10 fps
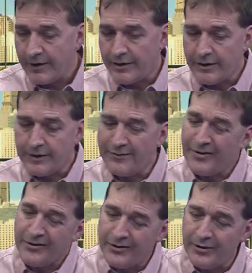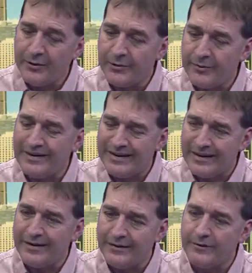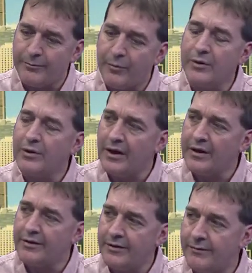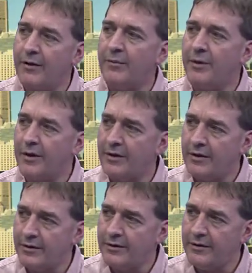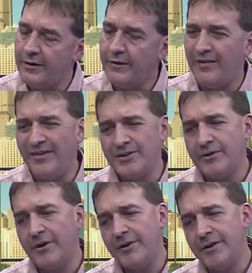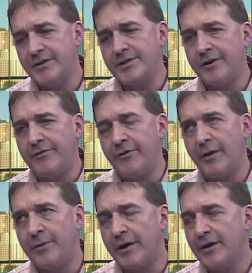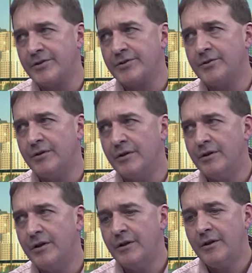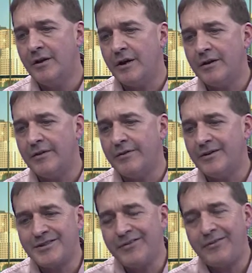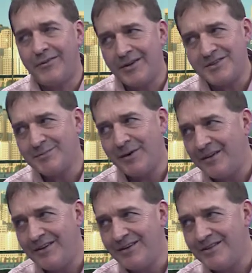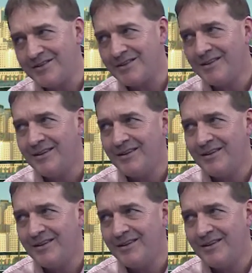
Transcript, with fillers: And if they don't, they, they're more likely to fall behind. And then these are our kids that are dropping out of school. Uh, it's not that they're not smart kids.